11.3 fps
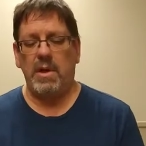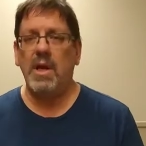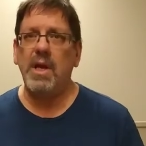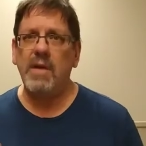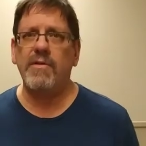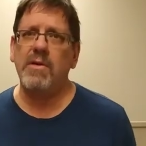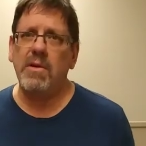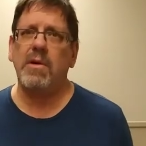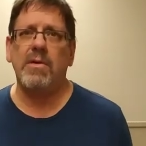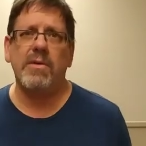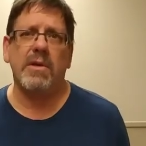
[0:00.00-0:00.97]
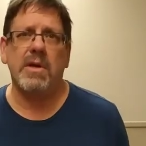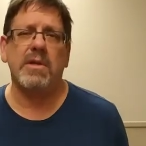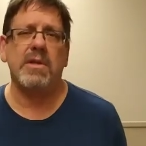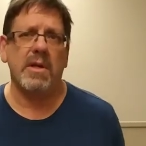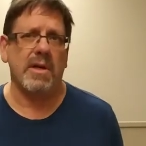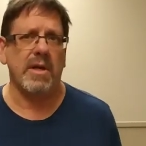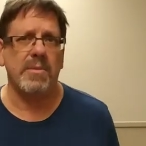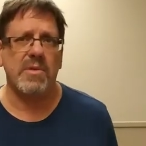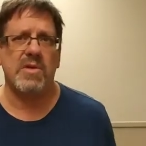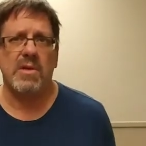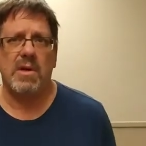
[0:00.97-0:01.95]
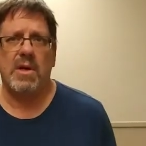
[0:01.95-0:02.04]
Even though there are times